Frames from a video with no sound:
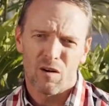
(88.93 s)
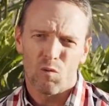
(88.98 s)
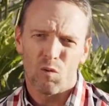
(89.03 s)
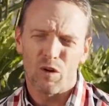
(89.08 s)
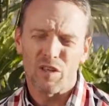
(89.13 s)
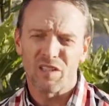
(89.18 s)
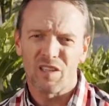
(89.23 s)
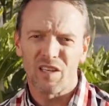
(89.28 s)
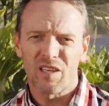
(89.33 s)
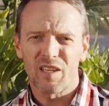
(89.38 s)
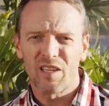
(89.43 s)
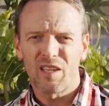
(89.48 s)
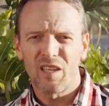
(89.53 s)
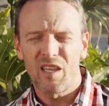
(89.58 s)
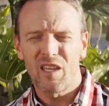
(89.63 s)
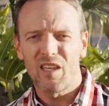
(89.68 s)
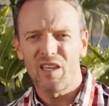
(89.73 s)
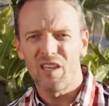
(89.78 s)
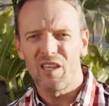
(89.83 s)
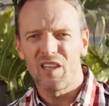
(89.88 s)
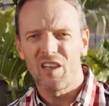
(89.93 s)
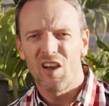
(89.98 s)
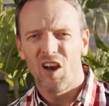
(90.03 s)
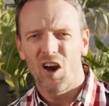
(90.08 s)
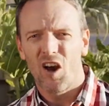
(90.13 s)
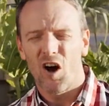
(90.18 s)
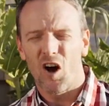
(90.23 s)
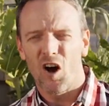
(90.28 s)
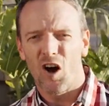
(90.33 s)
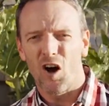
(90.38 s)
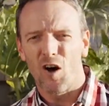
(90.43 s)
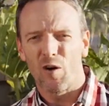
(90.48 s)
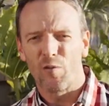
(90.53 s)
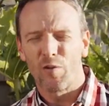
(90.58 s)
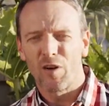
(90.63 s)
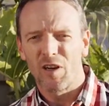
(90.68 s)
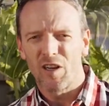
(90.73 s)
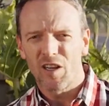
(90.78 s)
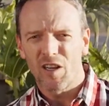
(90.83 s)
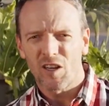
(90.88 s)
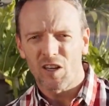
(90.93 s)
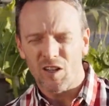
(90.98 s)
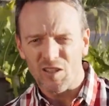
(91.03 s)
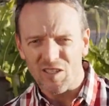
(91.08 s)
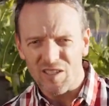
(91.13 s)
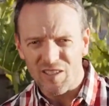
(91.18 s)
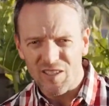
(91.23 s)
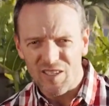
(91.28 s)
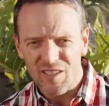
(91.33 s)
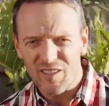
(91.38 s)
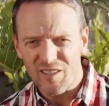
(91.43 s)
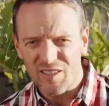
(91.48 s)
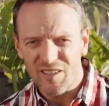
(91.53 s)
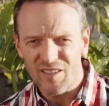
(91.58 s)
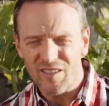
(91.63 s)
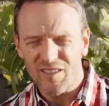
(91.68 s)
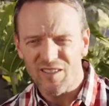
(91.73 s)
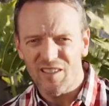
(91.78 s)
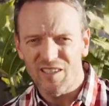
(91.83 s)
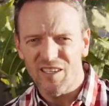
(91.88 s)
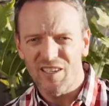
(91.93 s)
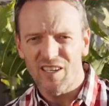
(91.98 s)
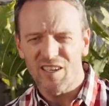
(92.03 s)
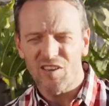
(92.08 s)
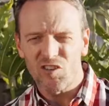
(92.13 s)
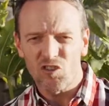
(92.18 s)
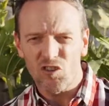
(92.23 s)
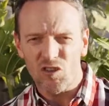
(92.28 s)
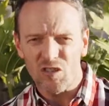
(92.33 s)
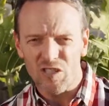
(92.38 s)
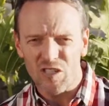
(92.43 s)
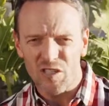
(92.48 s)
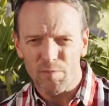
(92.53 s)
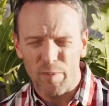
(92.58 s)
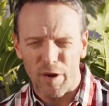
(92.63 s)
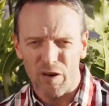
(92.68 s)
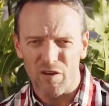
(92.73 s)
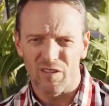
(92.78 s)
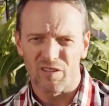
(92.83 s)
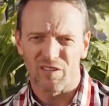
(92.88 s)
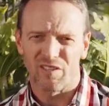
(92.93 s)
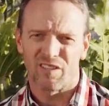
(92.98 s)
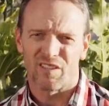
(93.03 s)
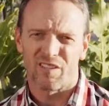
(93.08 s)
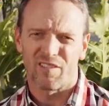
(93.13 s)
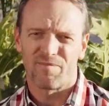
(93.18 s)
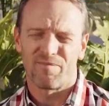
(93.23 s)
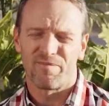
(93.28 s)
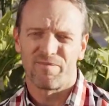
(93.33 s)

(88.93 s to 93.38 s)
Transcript: was the key of consistency and transparency.